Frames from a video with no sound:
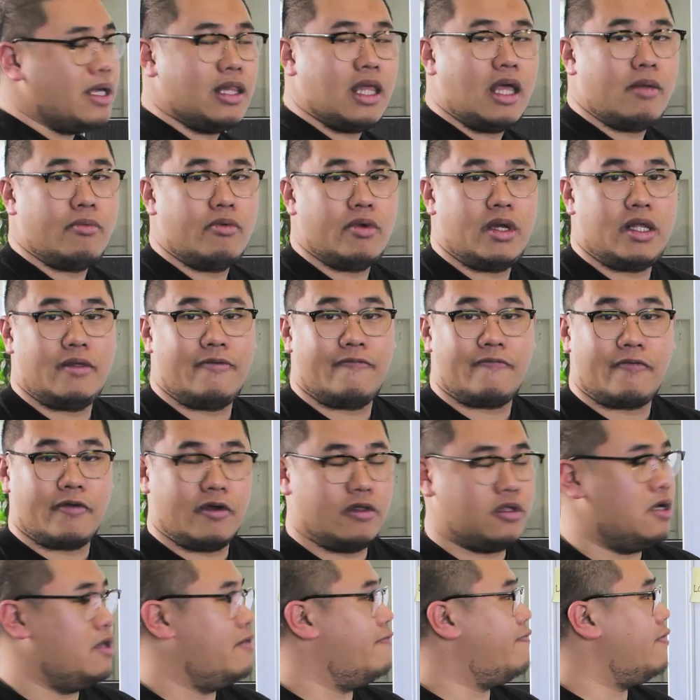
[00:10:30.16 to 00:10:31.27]
elaborated
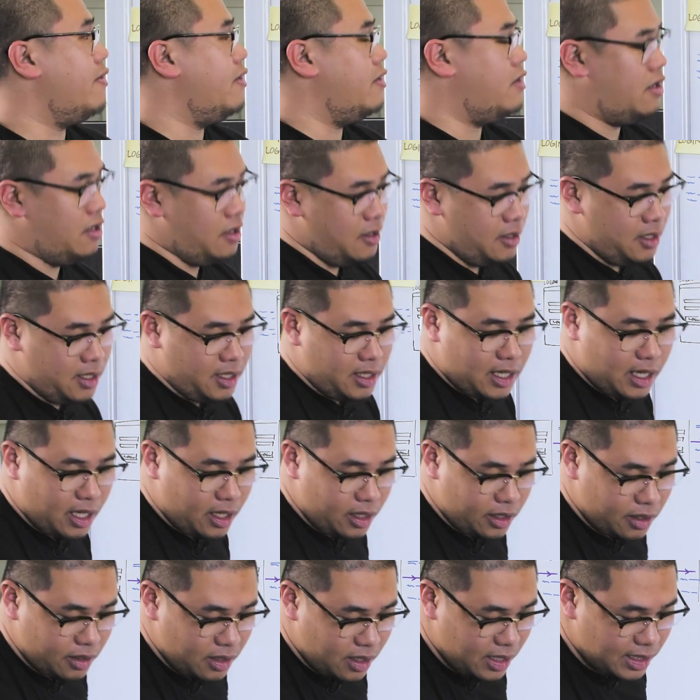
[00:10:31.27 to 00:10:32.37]
further and further.
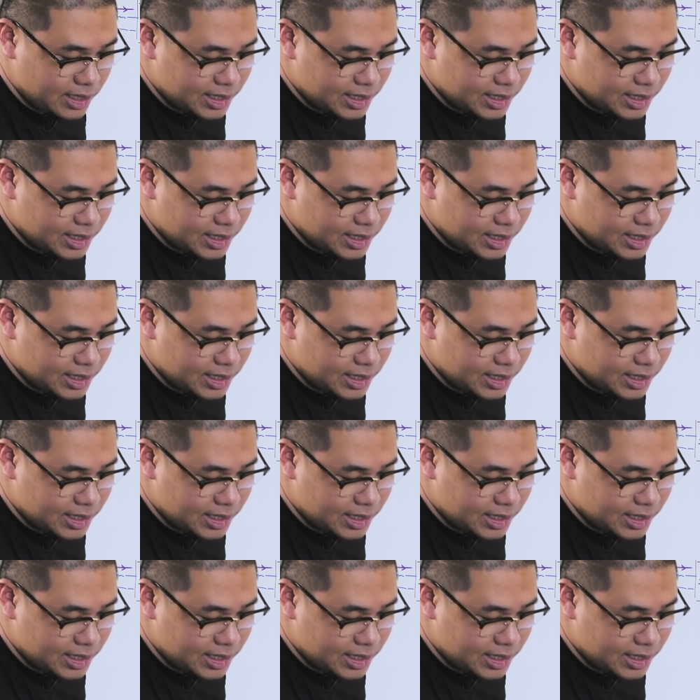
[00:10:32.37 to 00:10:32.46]
And